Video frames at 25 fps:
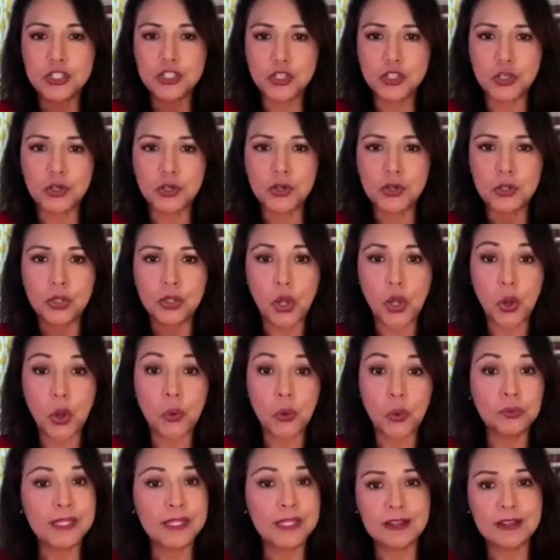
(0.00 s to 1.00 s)
to journal
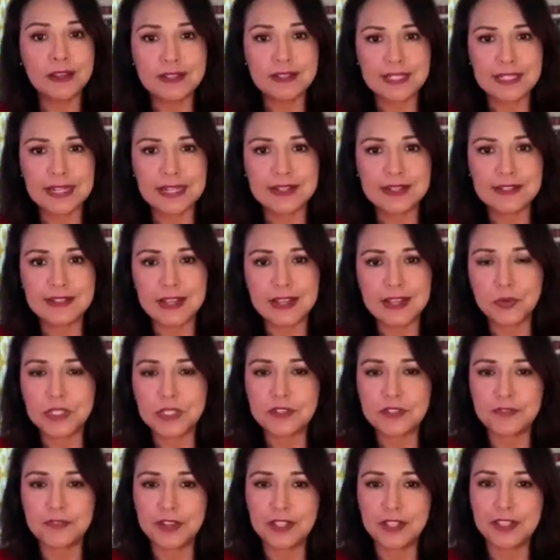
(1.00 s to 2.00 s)
only on days I
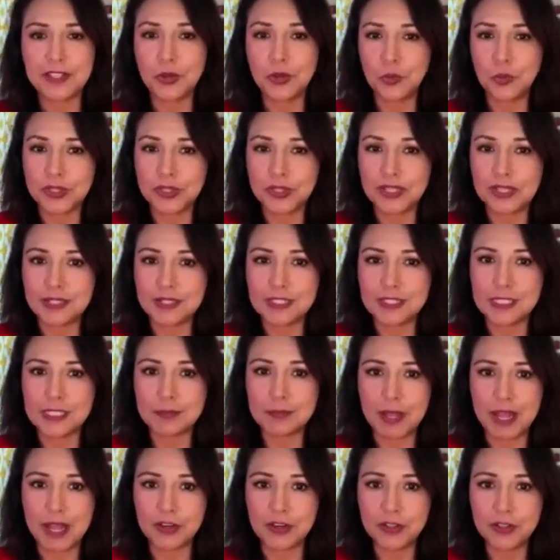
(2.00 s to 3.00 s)
was feeling really
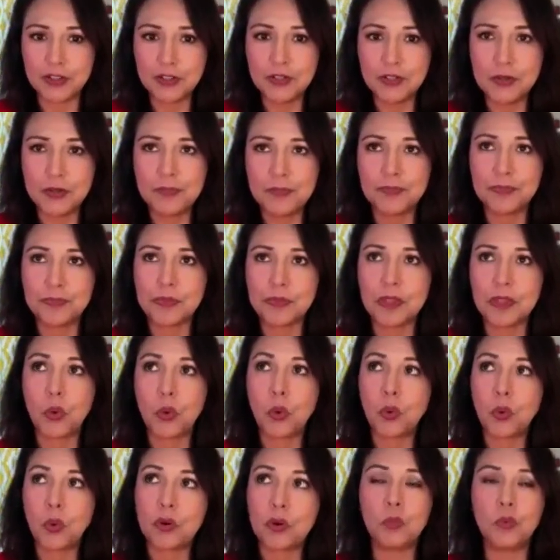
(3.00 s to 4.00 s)
inspired
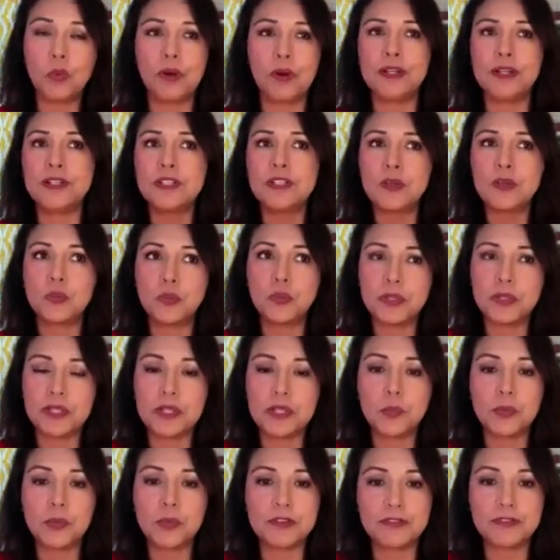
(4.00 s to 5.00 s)
or wanted to
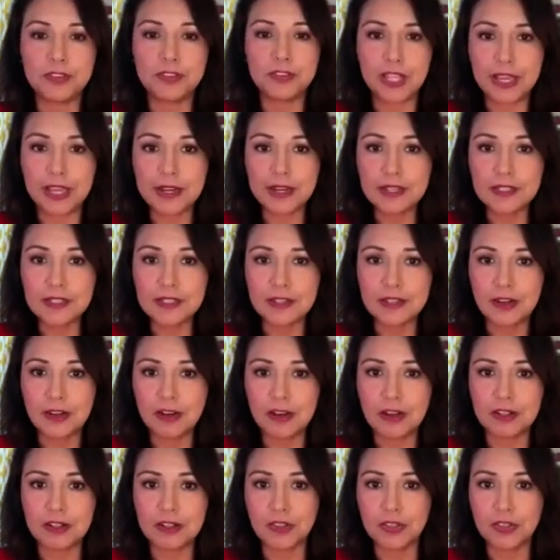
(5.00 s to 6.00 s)
really reflect
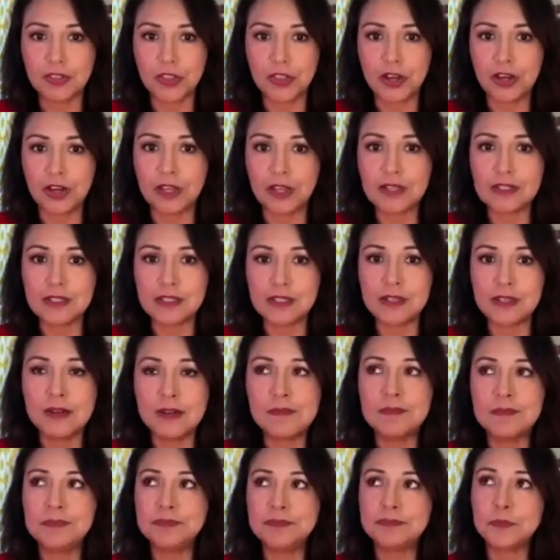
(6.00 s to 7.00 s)
on a thought
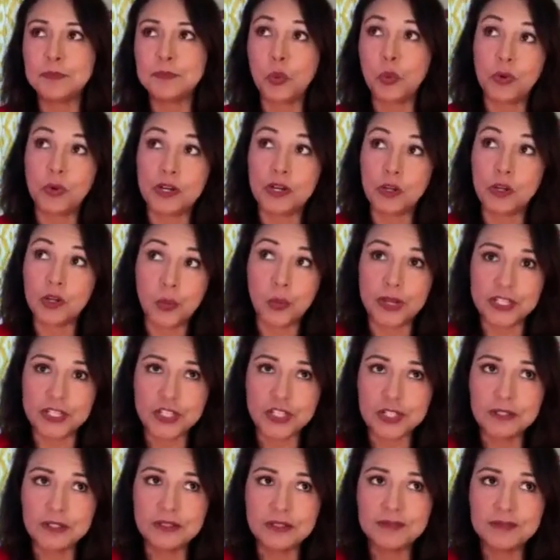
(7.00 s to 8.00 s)
or a
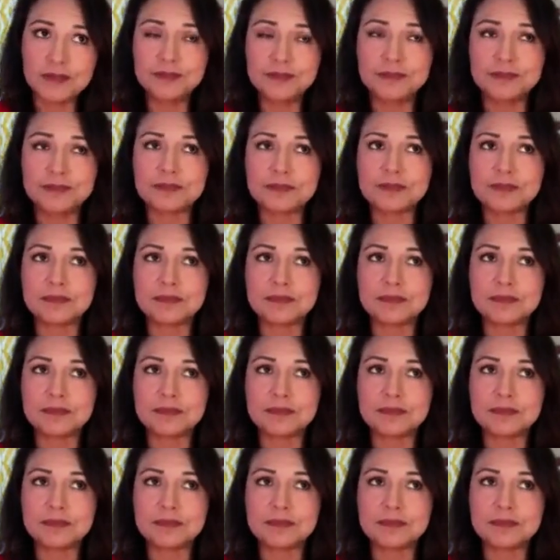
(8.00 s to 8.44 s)
question,